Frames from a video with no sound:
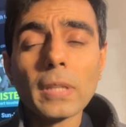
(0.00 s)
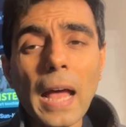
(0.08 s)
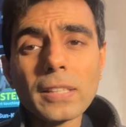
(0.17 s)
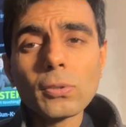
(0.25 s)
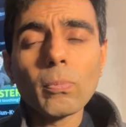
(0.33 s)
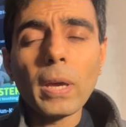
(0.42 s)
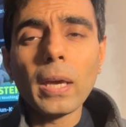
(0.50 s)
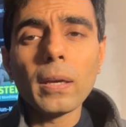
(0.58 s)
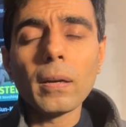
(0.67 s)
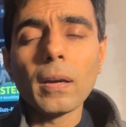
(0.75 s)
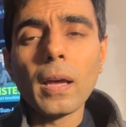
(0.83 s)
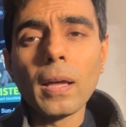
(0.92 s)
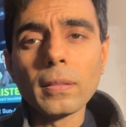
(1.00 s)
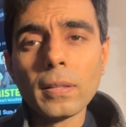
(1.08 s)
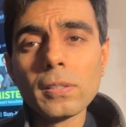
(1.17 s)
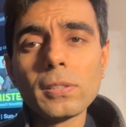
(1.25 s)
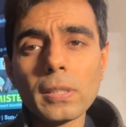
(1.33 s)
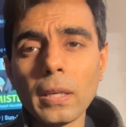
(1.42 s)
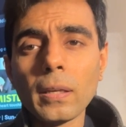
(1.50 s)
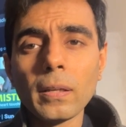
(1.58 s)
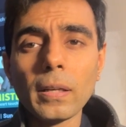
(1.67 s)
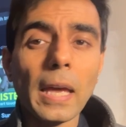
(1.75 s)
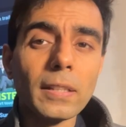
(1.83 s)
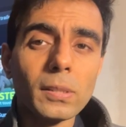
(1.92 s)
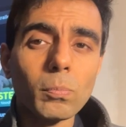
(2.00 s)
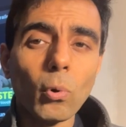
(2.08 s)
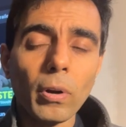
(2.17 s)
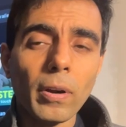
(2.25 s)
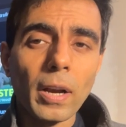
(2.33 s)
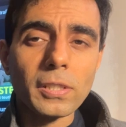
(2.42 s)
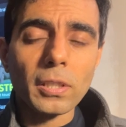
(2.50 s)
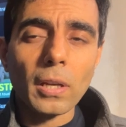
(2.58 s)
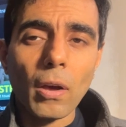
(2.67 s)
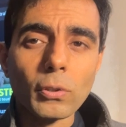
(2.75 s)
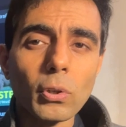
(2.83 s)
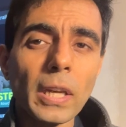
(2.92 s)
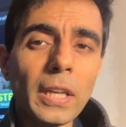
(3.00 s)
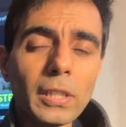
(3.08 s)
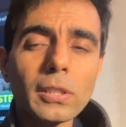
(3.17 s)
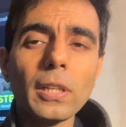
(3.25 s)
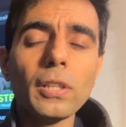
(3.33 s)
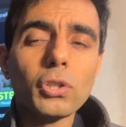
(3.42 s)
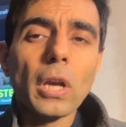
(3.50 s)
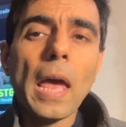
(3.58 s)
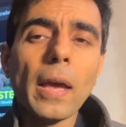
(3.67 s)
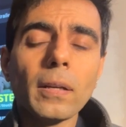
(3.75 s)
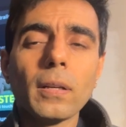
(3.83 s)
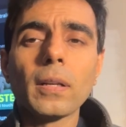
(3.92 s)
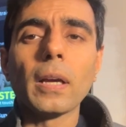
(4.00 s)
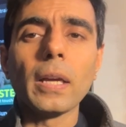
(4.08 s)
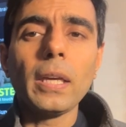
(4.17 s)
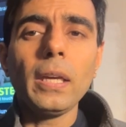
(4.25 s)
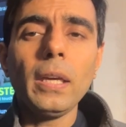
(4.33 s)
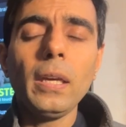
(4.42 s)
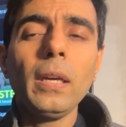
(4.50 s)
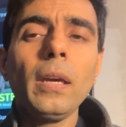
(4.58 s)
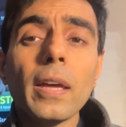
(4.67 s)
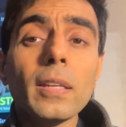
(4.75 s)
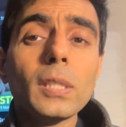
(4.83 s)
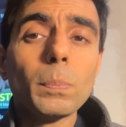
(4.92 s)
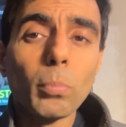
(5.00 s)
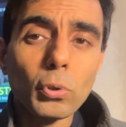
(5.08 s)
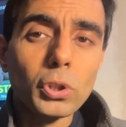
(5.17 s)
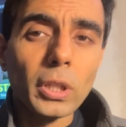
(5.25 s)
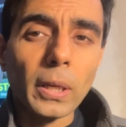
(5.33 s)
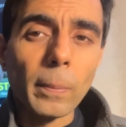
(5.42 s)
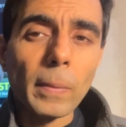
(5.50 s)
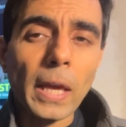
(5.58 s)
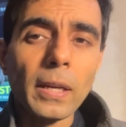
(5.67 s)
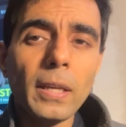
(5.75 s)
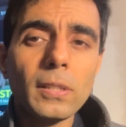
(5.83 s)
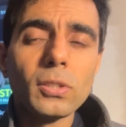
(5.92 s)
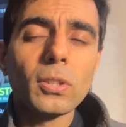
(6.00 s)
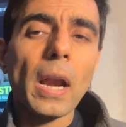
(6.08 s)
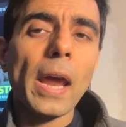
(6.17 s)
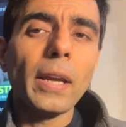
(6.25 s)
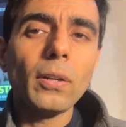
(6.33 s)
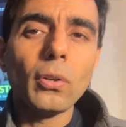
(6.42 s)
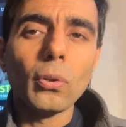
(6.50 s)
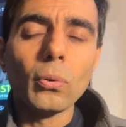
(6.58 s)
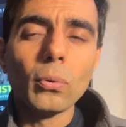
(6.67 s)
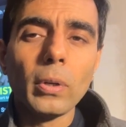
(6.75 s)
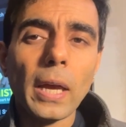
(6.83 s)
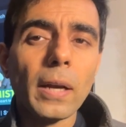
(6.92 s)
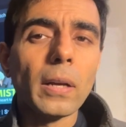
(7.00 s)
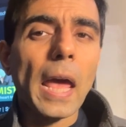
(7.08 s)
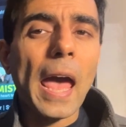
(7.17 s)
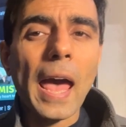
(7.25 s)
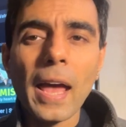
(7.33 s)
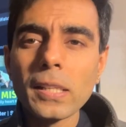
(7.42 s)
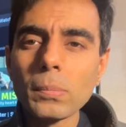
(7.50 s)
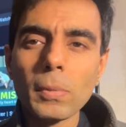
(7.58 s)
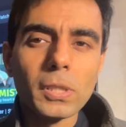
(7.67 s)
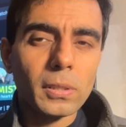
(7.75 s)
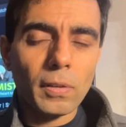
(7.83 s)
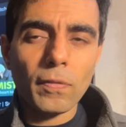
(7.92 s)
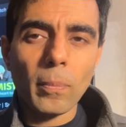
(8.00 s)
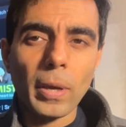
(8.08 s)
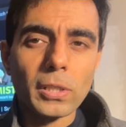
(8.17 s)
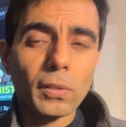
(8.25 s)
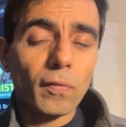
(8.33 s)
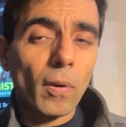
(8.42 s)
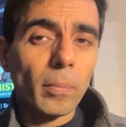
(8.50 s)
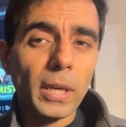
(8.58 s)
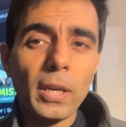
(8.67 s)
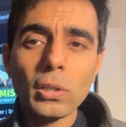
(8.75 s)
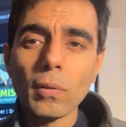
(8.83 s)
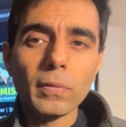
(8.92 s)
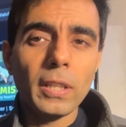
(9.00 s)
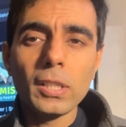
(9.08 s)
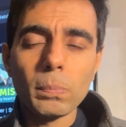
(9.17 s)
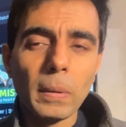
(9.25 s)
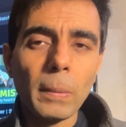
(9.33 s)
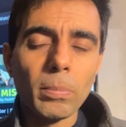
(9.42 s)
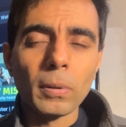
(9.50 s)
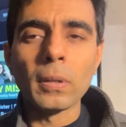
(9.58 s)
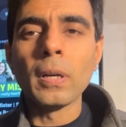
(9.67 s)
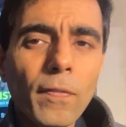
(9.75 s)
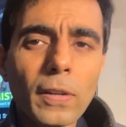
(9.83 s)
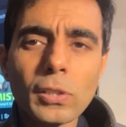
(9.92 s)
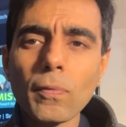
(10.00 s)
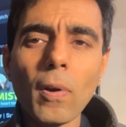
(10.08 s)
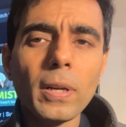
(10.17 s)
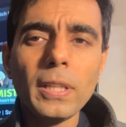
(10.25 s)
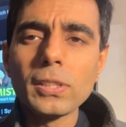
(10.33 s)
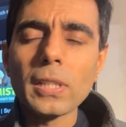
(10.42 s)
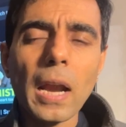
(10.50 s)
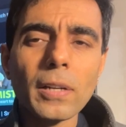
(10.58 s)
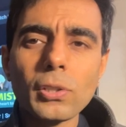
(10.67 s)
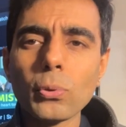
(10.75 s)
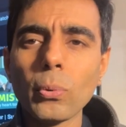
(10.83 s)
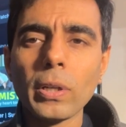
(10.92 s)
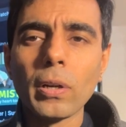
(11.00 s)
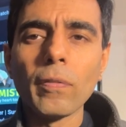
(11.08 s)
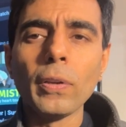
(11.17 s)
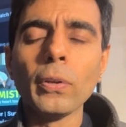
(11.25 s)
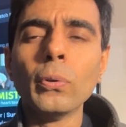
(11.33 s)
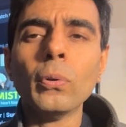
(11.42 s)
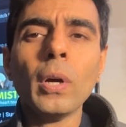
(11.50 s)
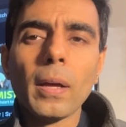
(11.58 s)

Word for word: that's where uh, this thing gets more interesting now. So initially, Jack, uh, he is pushy and he's trying to get as much as information from each of these people. First of all, he starts to interview